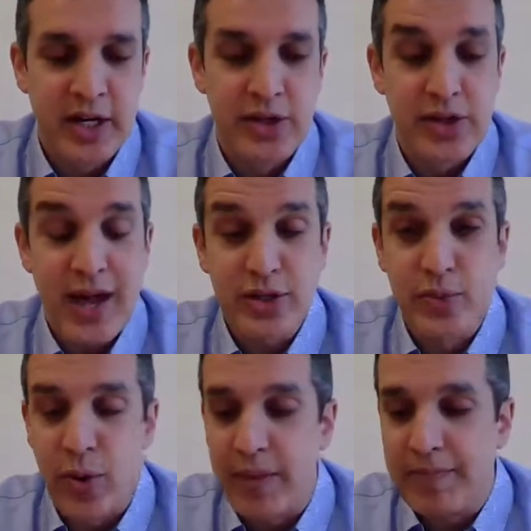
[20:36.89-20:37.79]
So
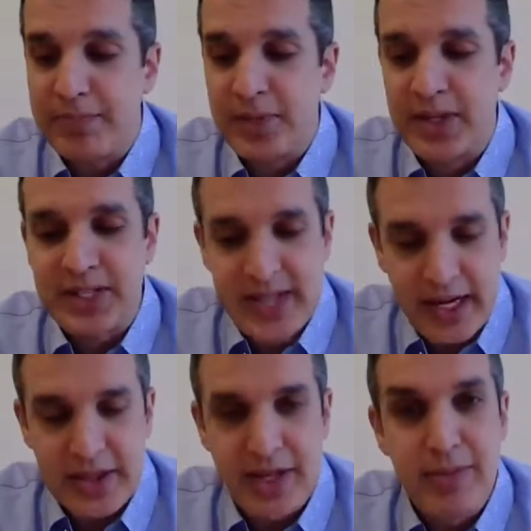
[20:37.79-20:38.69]
that's one. The
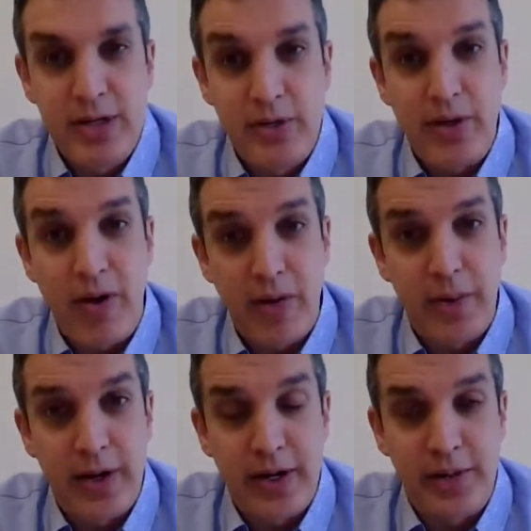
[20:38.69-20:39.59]
second thing we do in the
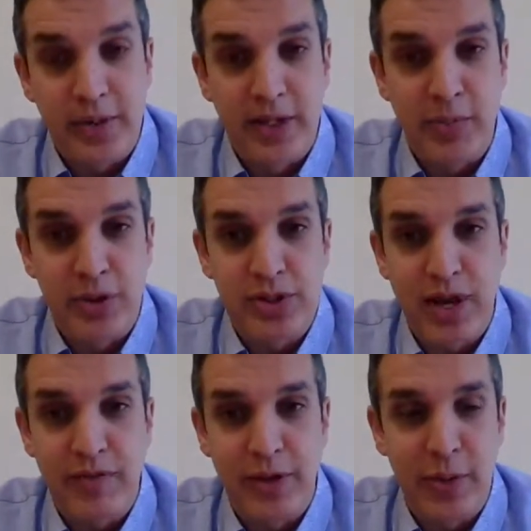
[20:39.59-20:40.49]
hardware area to really push
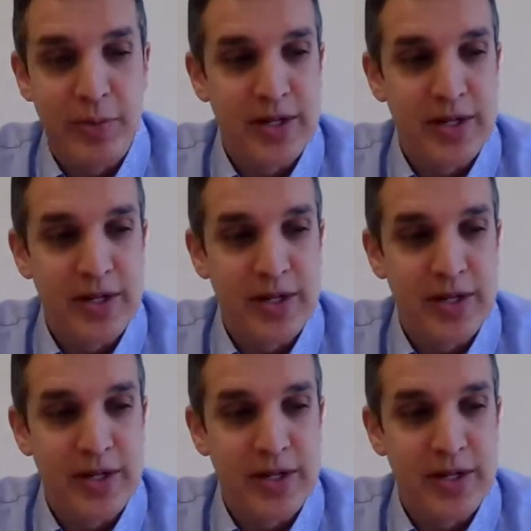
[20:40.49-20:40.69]
the envelope